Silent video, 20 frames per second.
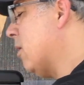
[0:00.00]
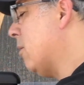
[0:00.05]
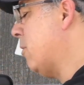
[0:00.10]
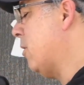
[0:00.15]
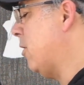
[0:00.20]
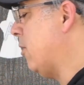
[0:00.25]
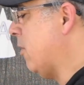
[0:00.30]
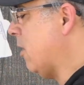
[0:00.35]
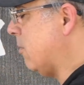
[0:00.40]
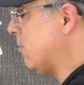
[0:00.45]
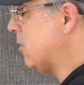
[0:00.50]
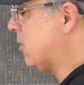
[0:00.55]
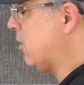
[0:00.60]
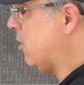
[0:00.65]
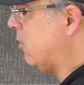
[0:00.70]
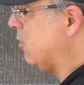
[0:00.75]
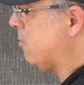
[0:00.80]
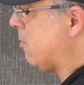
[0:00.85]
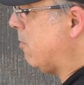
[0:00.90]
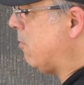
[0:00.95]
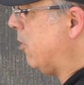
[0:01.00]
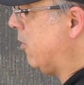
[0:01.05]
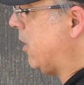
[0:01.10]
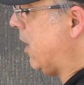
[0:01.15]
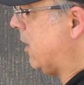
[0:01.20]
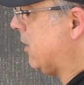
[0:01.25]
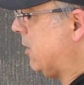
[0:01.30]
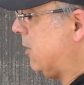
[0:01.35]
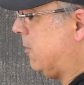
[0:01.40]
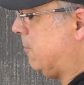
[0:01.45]
what I'm going to do. I'm just going to use my mill
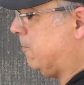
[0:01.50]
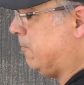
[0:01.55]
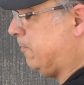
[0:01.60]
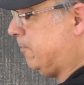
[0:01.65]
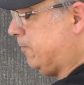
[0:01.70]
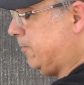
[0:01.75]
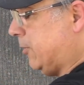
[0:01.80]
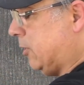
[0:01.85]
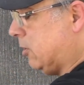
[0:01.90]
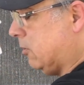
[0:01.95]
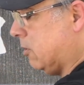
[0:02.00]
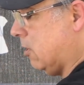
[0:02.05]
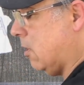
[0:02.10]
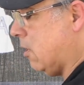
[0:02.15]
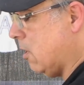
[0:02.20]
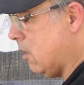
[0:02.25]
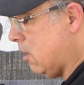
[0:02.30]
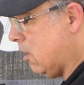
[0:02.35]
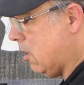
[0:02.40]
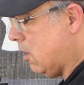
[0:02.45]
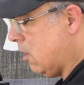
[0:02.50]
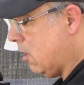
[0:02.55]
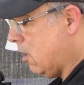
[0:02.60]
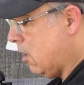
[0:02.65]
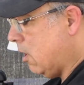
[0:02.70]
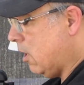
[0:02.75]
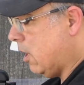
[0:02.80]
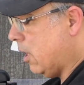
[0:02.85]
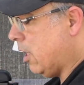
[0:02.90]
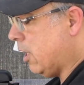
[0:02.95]
dots
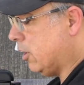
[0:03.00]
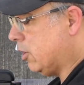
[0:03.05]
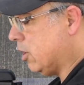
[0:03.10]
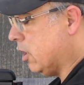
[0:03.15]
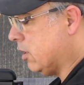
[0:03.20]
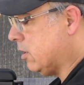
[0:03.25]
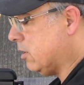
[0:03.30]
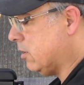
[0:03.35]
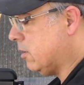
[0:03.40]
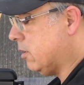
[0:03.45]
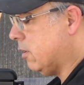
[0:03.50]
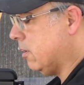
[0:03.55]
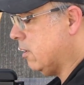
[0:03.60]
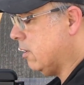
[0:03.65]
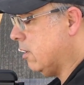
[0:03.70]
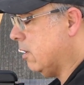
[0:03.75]
and adjust.